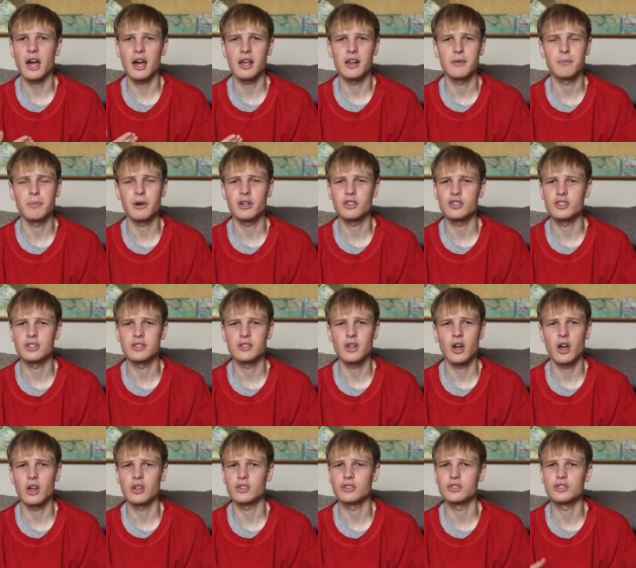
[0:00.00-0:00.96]
and a bunch of
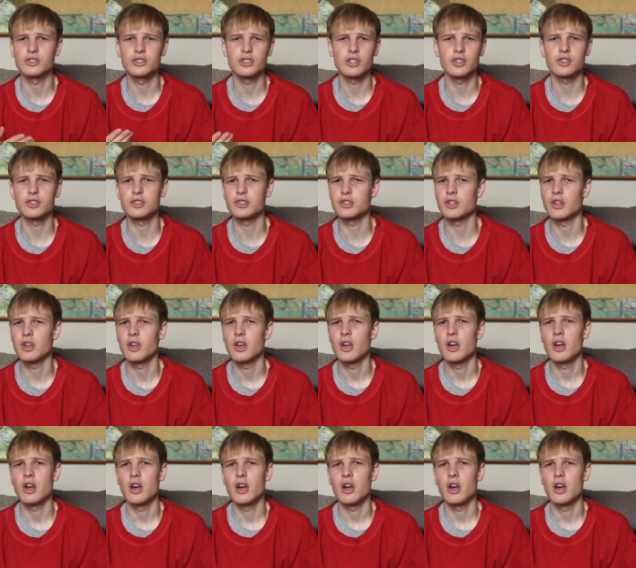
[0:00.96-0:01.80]
tasks just